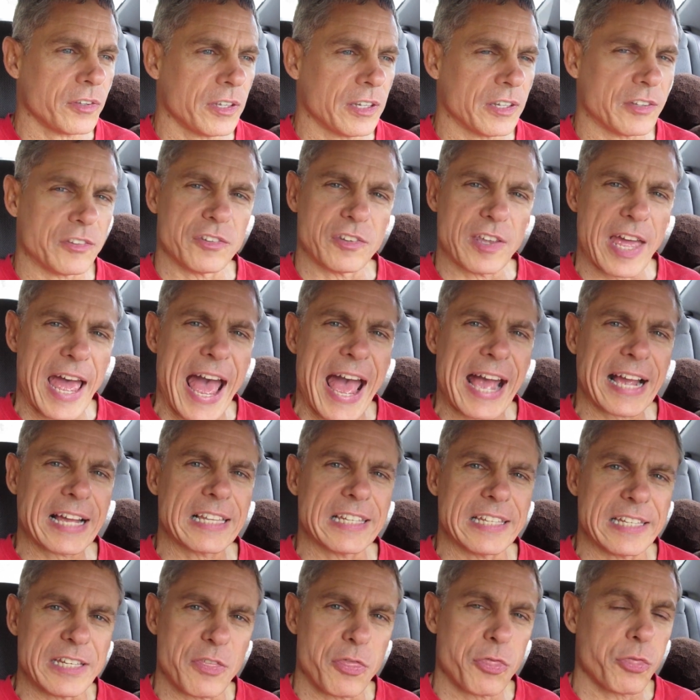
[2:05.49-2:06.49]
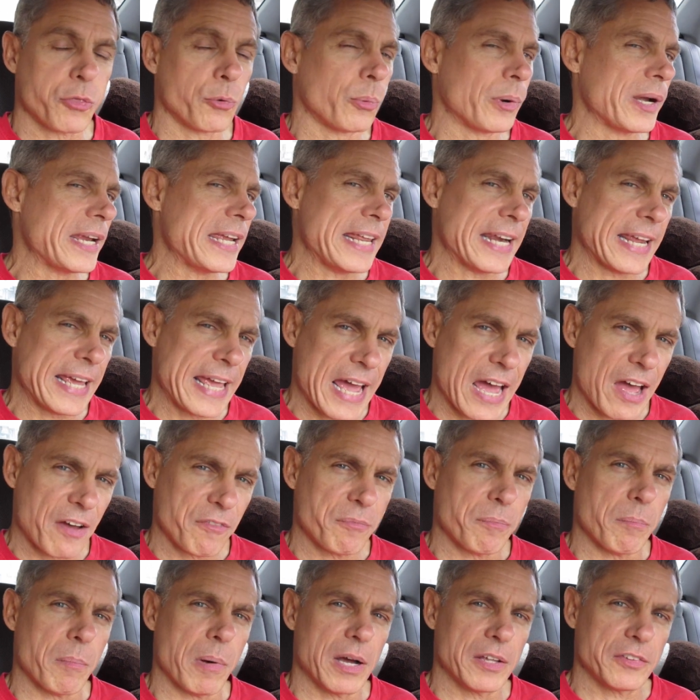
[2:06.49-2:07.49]
exactly three and a half
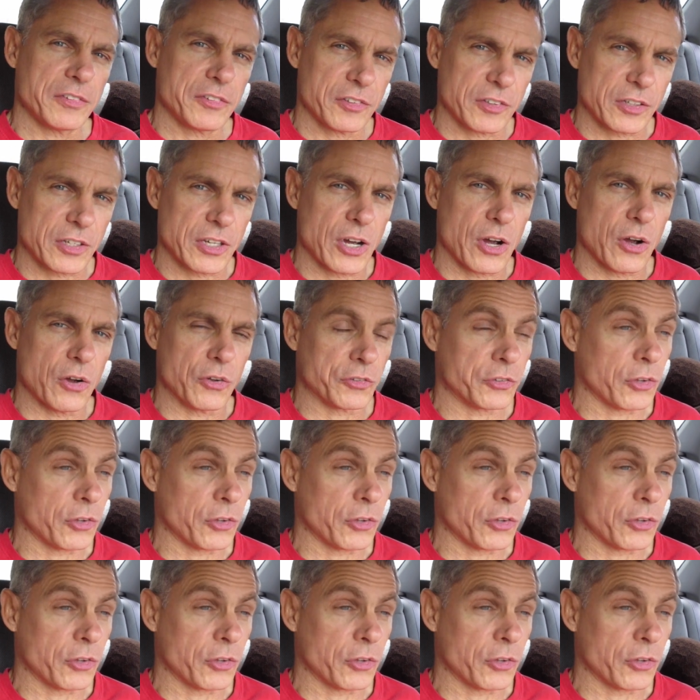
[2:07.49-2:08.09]
months ago.